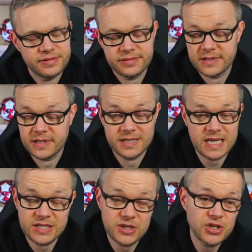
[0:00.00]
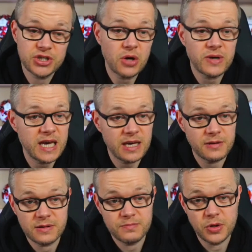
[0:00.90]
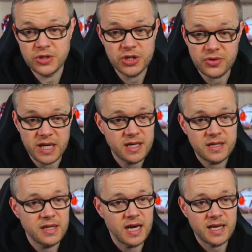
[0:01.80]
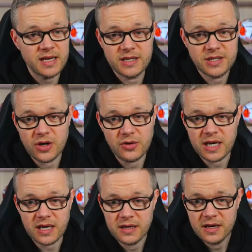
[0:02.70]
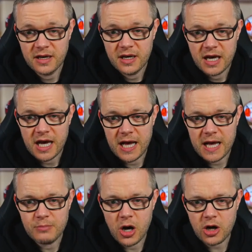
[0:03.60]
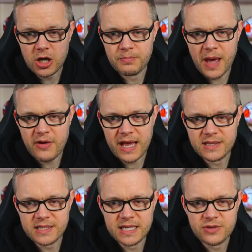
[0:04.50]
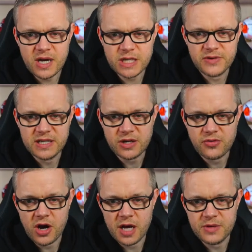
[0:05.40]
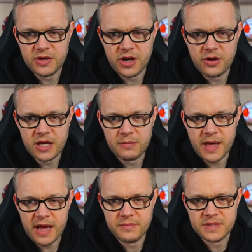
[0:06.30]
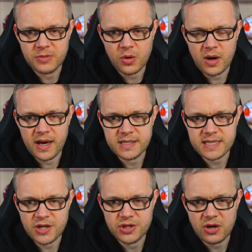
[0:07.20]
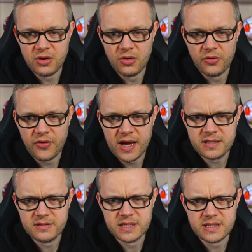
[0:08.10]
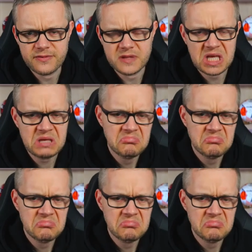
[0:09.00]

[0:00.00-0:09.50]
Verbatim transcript: Just, it's just shocking punditry. Like, it's shocking. Uh, Mark, comparing Antony to Rashford is a crime. You can only compare him to Maguire, Sancho or Fred, says F D.